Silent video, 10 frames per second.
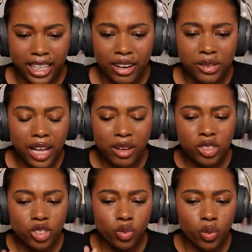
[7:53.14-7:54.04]
Yeah,
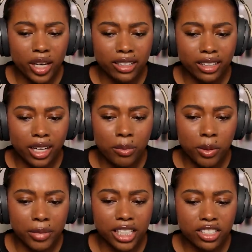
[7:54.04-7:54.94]
I'd just wait a couple
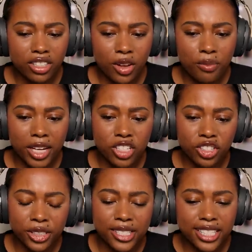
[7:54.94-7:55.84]
minutes though. Make
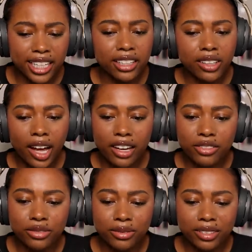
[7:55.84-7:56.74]
sure you stay
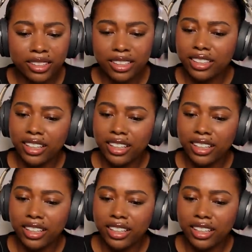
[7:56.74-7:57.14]
alive in